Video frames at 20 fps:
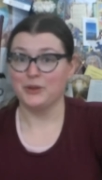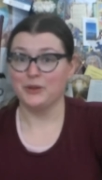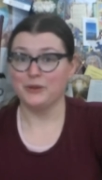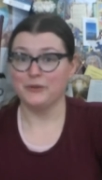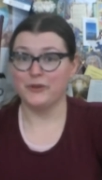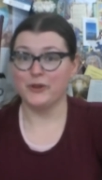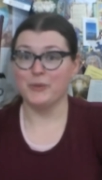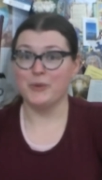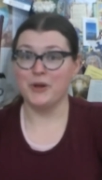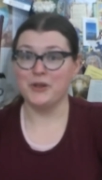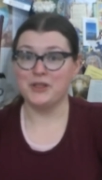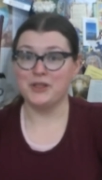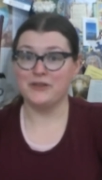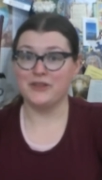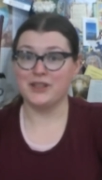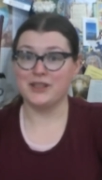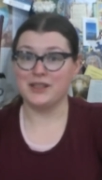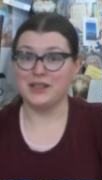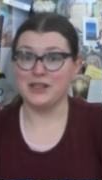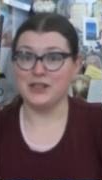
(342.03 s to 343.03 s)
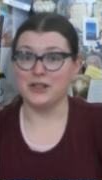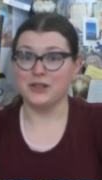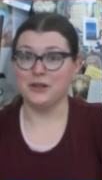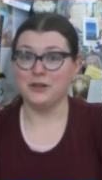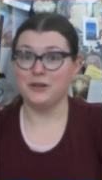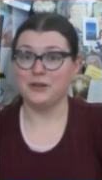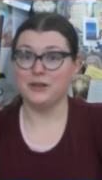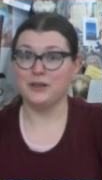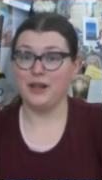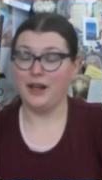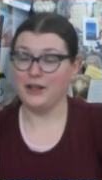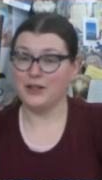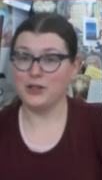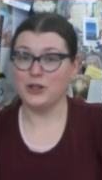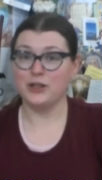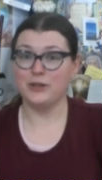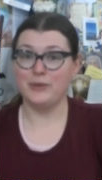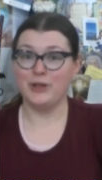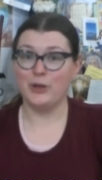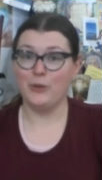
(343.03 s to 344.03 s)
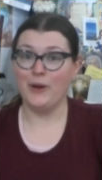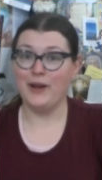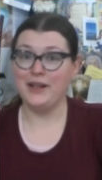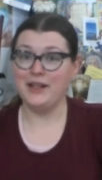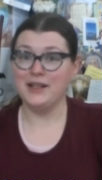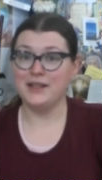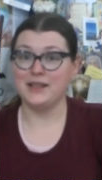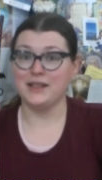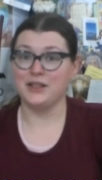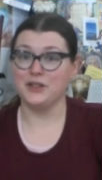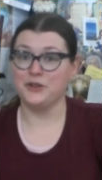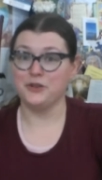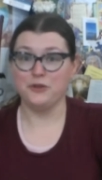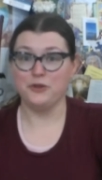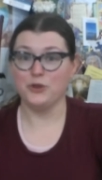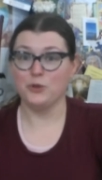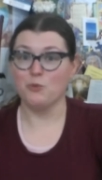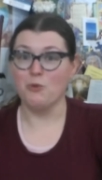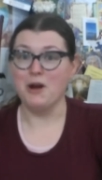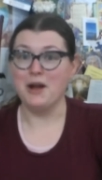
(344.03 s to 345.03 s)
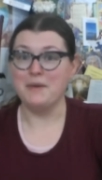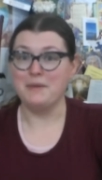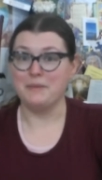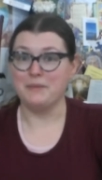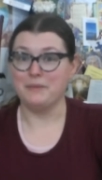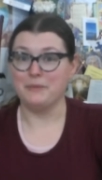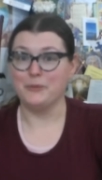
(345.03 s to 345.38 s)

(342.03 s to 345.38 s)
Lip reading: for most of us here, it's going to be quite easy to do the one